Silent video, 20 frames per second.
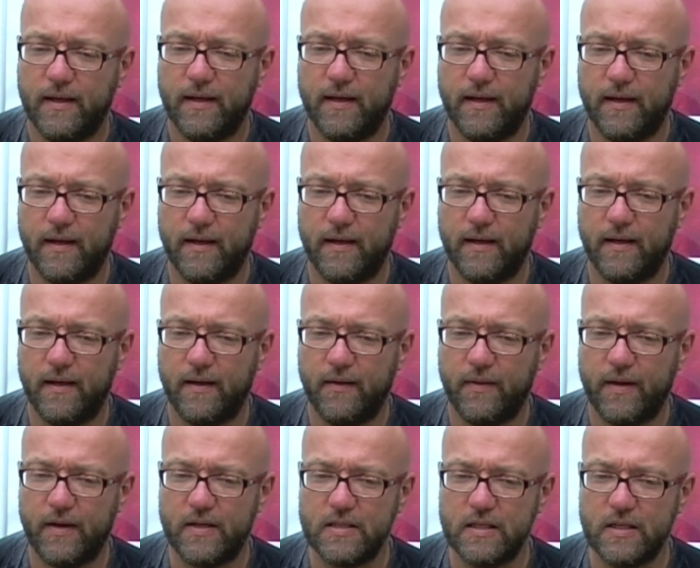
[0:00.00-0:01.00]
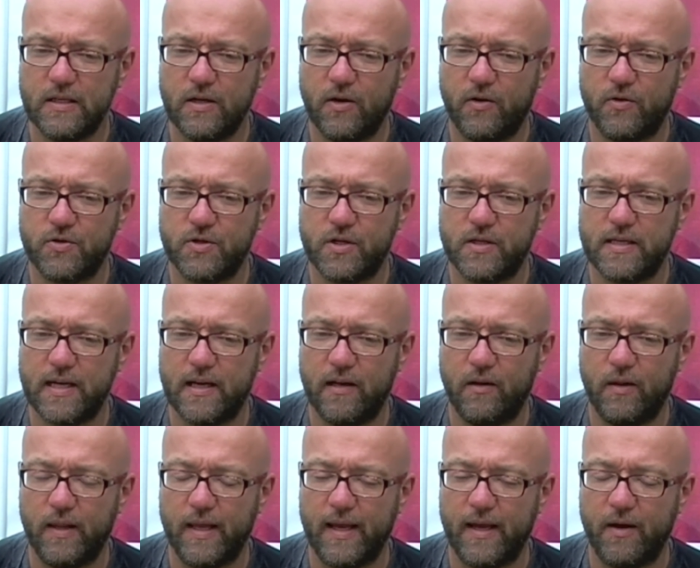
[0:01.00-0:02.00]
There's lots to
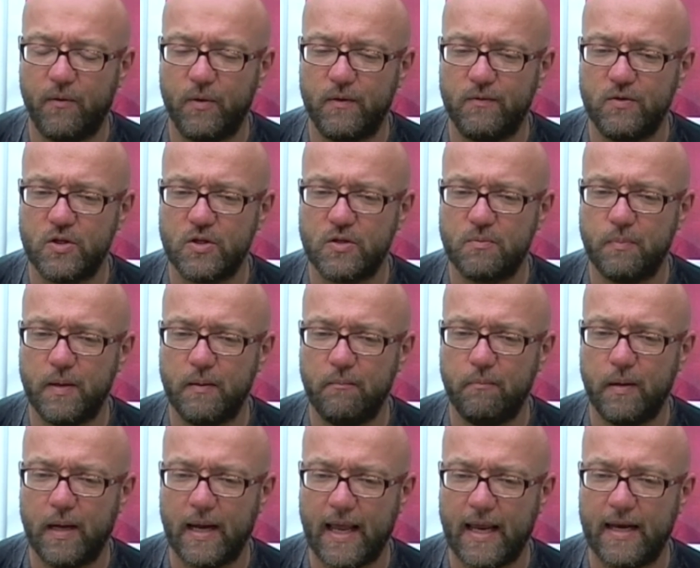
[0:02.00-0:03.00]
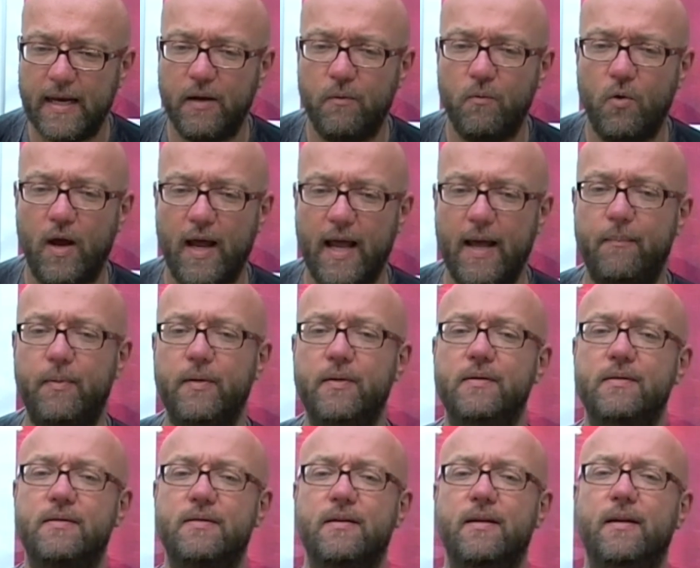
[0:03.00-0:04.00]
tell there. We've just been planning what
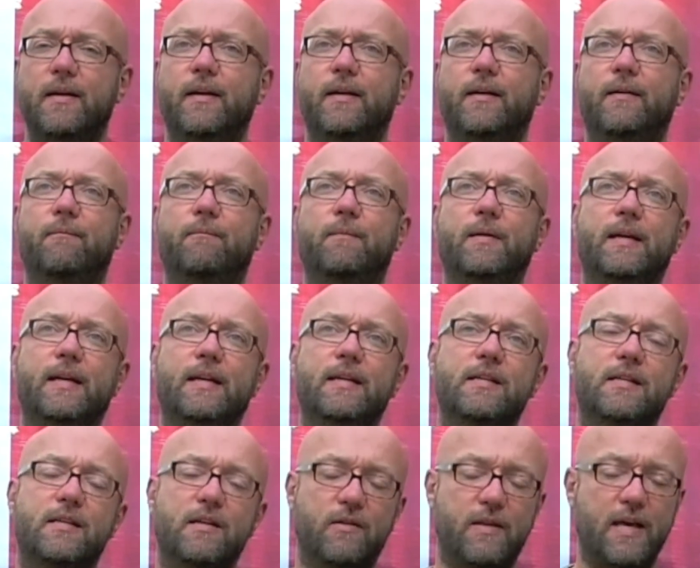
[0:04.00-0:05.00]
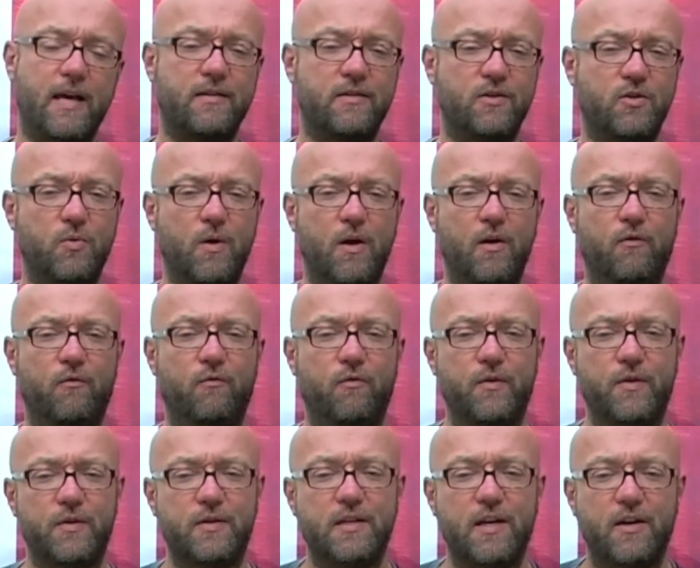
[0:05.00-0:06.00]
happens into 2012
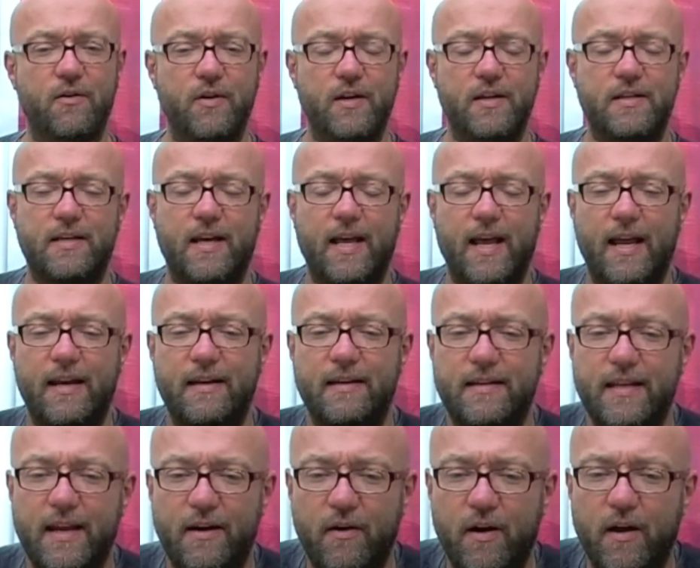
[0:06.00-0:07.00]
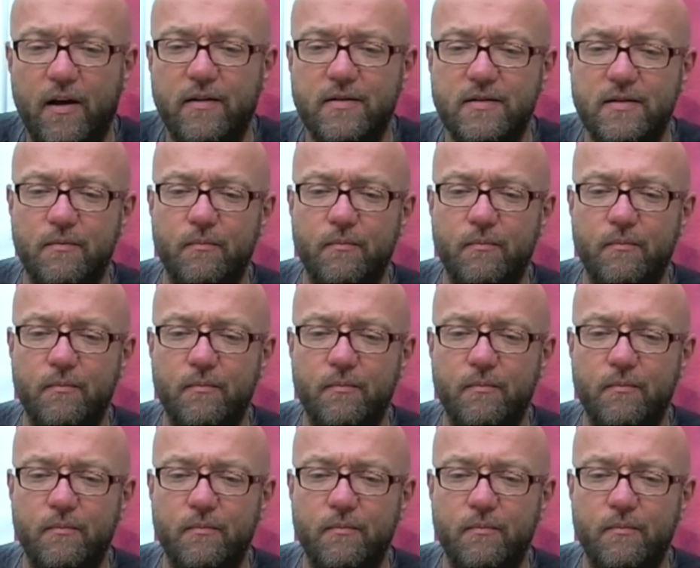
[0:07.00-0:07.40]
with the series, and there are